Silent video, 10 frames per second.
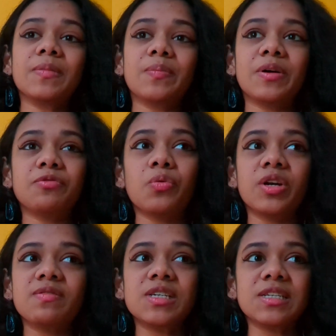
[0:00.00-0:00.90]
but for
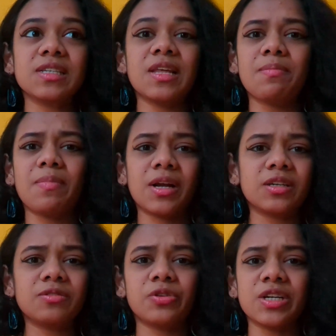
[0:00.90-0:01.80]
whatever reason their
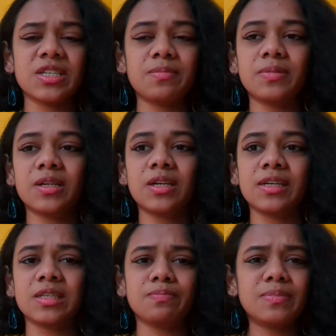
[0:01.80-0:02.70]
partner, for example,
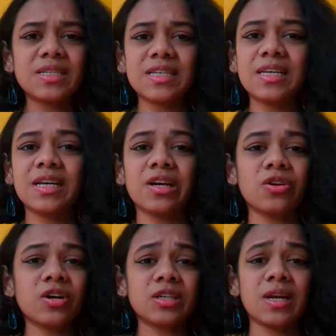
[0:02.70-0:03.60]
is busy,
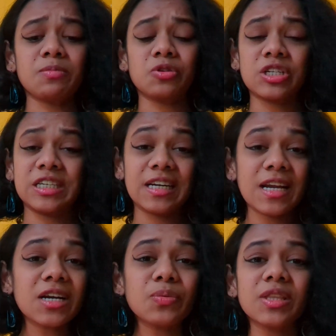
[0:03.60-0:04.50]
cannot emotionally
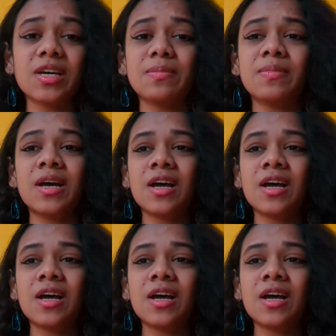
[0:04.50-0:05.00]
connect with them,